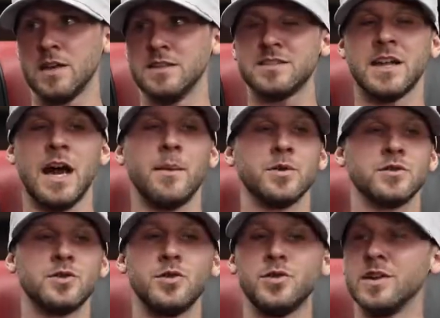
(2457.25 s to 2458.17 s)
This is an
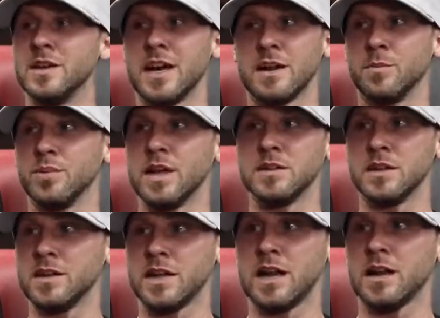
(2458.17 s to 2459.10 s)
opportunity, not
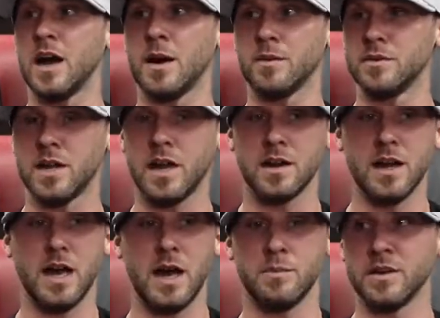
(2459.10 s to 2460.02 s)

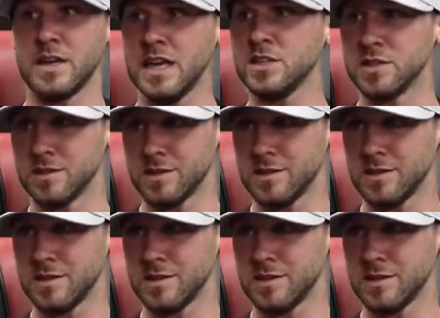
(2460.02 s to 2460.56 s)
an obligation.